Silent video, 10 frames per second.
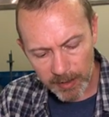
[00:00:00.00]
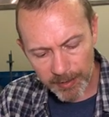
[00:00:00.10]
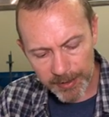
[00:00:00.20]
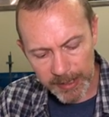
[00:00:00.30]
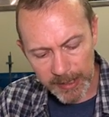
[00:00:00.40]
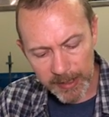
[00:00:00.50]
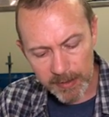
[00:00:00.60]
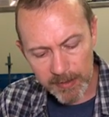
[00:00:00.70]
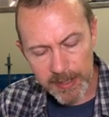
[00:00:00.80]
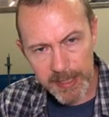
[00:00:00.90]
the
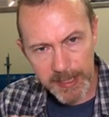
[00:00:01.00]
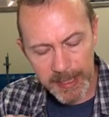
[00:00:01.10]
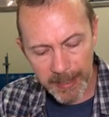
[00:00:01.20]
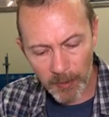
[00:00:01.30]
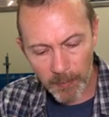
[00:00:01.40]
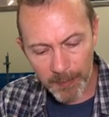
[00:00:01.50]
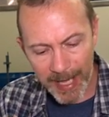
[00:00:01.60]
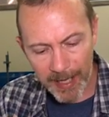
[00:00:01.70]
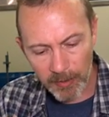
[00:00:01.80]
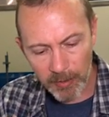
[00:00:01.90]
scale
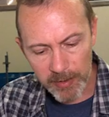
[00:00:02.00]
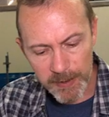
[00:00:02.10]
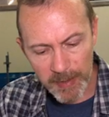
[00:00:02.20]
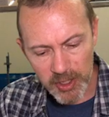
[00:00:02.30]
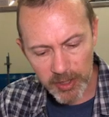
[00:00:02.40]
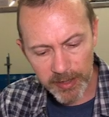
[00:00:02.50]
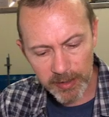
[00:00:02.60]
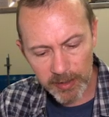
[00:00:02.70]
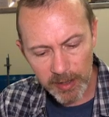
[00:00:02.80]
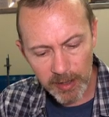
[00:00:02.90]
pattern, especially in,
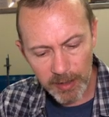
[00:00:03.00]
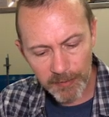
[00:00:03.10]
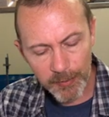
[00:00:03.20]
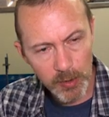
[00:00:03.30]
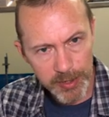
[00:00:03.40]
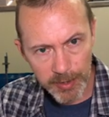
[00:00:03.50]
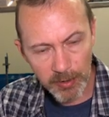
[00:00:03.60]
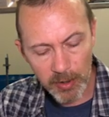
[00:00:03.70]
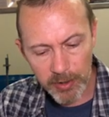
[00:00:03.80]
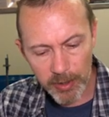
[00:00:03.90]
of course, the
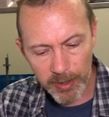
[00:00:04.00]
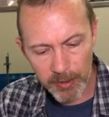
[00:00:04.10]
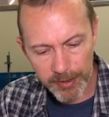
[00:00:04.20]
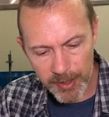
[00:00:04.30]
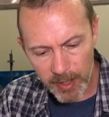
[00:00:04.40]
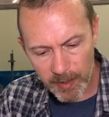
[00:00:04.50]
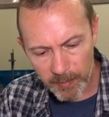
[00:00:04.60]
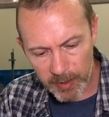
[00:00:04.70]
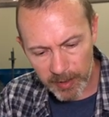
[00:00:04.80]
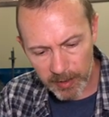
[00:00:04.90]
larger areas,
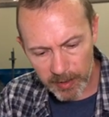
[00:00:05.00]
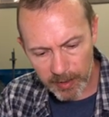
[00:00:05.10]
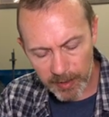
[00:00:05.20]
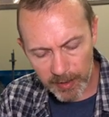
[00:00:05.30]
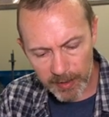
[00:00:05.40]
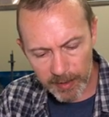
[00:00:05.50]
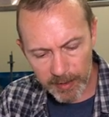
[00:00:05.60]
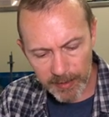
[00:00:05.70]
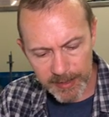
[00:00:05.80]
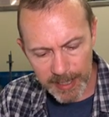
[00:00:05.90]
but
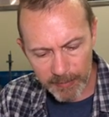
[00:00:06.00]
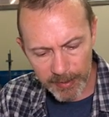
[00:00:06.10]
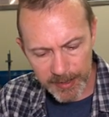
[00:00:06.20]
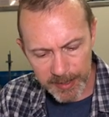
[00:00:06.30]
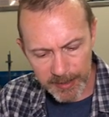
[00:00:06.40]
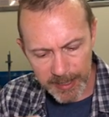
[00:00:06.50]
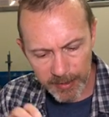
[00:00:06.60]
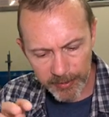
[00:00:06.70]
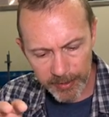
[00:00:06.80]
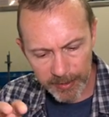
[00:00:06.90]
down into the tail
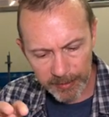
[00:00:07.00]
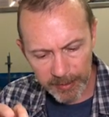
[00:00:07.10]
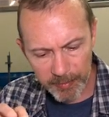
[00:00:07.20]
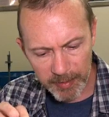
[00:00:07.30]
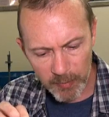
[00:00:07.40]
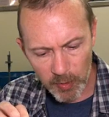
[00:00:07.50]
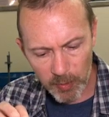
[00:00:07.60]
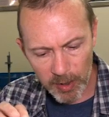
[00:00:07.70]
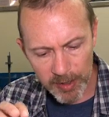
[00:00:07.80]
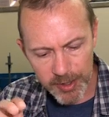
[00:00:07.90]
you get a little bit more
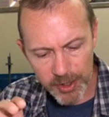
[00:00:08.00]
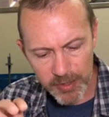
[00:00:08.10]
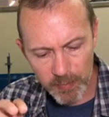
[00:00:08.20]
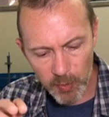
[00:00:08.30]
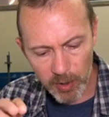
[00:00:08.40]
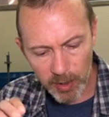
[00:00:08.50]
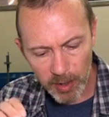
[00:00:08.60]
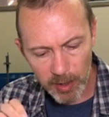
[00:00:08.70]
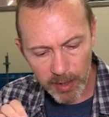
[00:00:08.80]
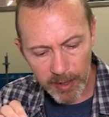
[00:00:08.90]
where it's just more
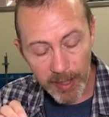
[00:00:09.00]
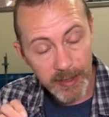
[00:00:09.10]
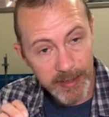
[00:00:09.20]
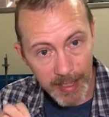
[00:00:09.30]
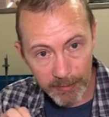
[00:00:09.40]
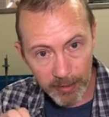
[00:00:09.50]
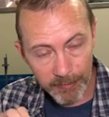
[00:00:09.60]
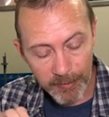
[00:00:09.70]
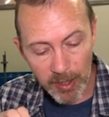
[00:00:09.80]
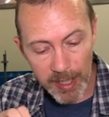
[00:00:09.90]
decorative
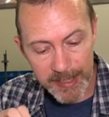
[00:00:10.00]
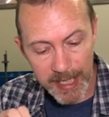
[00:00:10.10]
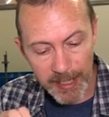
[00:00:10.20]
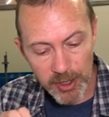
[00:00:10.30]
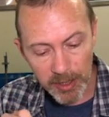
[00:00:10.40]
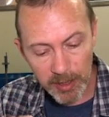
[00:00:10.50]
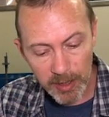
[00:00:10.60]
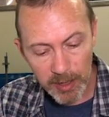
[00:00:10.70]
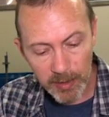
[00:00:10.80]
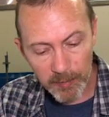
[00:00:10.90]
cross hatching,
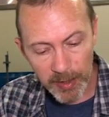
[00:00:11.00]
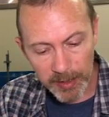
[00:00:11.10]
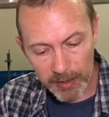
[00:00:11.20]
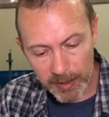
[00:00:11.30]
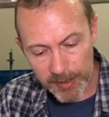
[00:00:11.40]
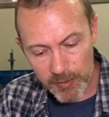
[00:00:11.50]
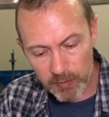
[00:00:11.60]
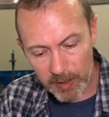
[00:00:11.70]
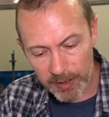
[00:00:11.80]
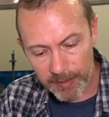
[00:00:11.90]
but it's
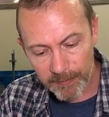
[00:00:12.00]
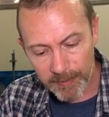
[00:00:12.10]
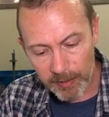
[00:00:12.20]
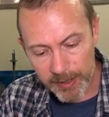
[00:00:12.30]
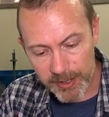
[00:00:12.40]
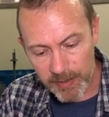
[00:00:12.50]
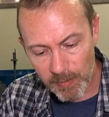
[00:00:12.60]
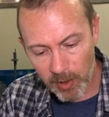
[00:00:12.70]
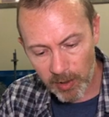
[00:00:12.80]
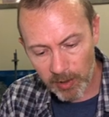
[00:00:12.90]
really a very
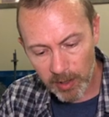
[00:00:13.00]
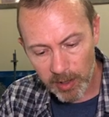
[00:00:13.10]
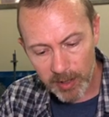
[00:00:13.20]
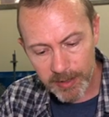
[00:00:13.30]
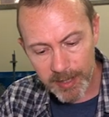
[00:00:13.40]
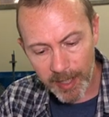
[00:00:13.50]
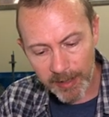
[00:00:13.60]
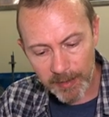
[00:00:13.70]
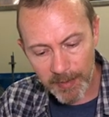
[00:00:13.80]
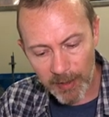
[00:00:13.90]
small, tiny
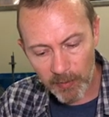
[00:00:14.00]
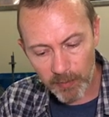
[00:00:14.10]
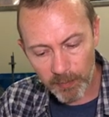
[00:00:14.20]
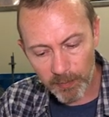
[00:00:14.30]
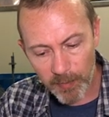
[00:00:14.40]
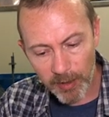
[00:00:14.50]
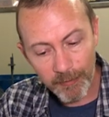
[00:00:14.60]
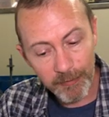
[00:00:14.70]
amount of